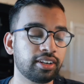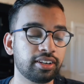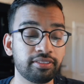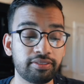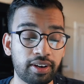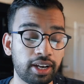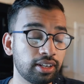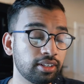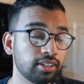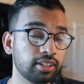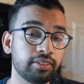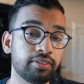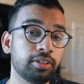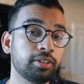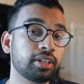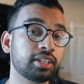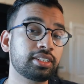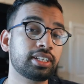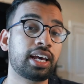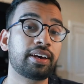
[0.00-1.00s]
And finally, if you
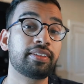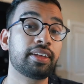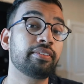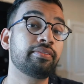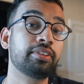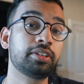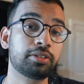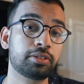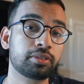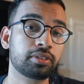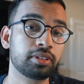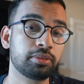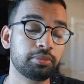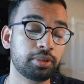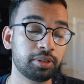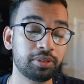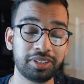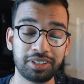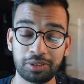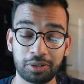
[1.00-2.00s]
like to have that visual
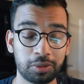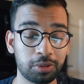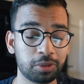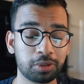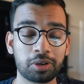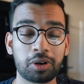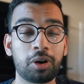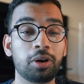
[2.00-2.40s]
component or